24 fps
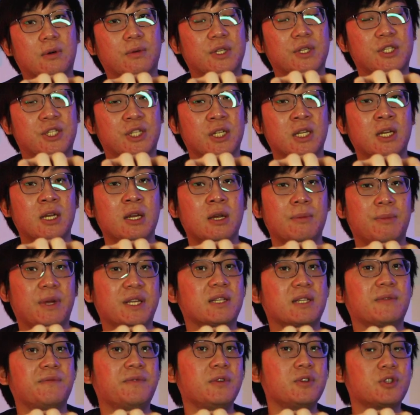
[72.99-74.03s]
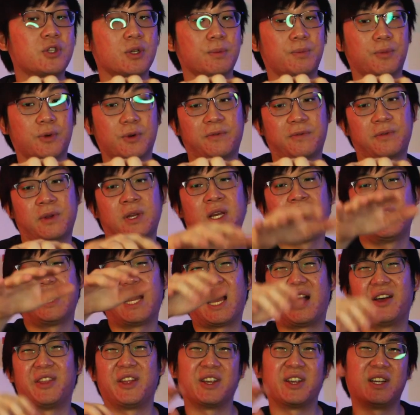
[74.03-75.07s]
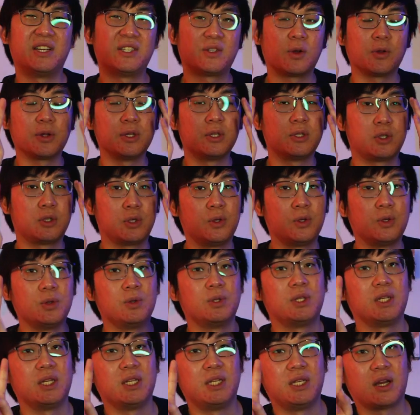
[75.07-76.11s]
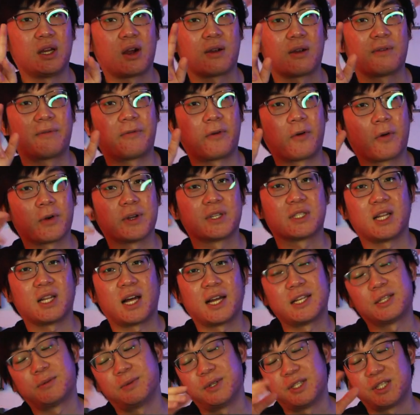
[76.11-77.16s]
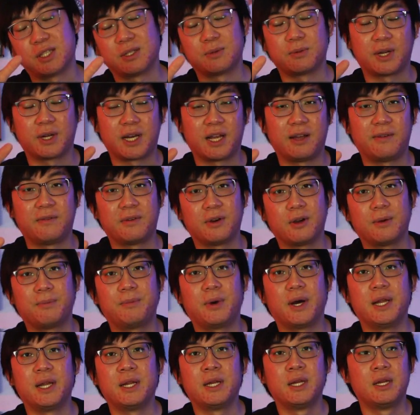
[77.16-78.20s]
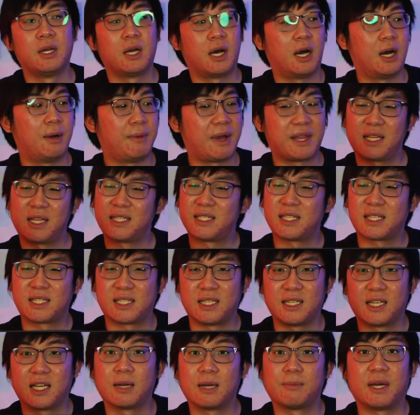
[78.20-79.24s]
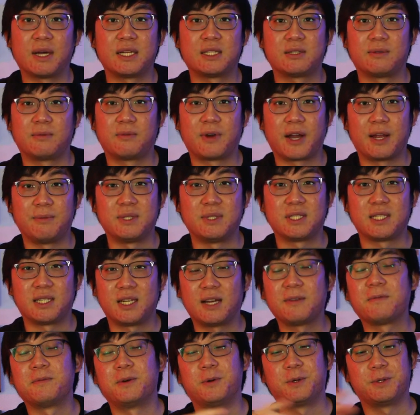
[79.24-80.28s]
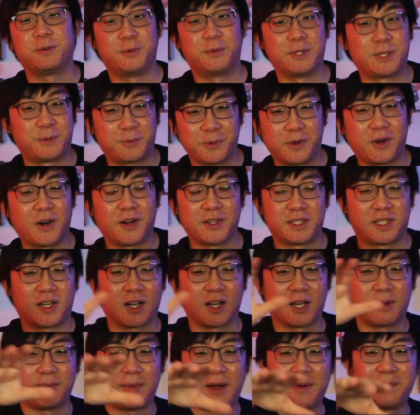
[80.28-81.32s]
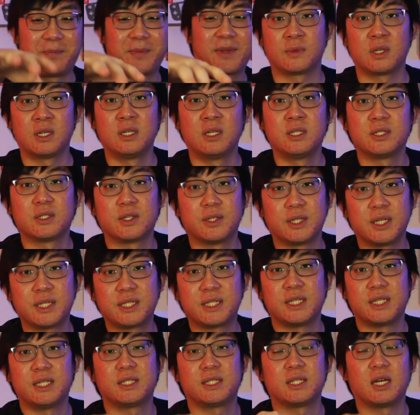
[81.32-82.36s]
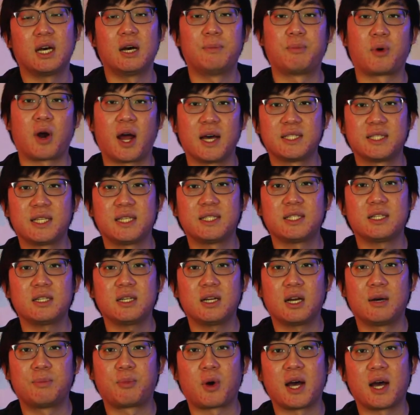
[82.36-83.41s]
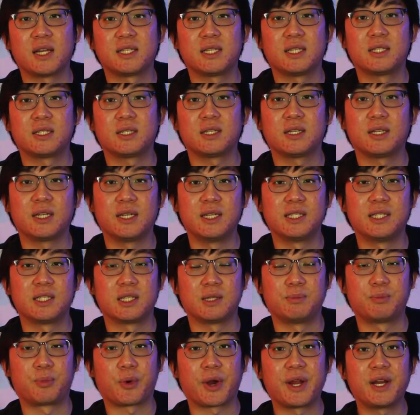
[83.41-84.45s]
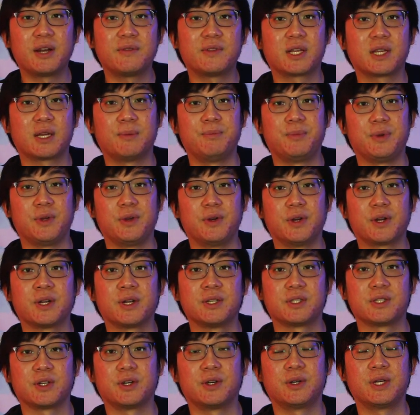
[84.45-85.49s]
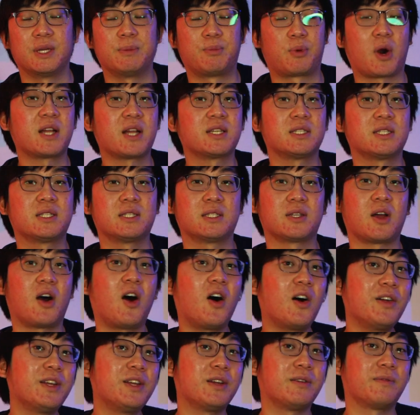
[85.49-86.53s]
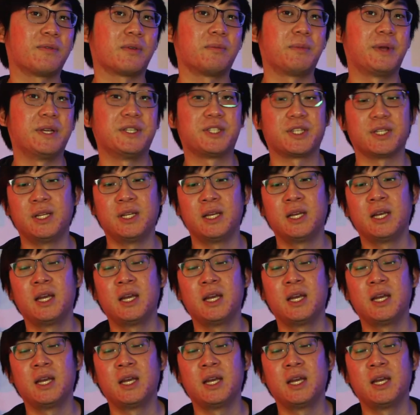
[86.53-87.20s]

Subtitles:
which makes it future-proof. Now there is only 2 DDR4 slots, which is whatever, but I think 16 gigabytes of RAM is enough, which we'll all talk about. So this is a processor. A processor is a brain of the computer, so it processes all the information,